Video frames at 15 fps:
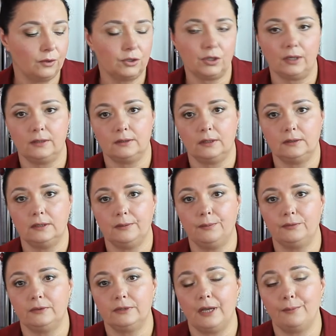which has a
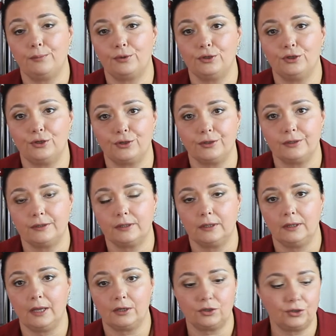temperature
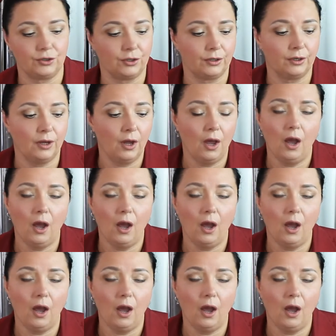selection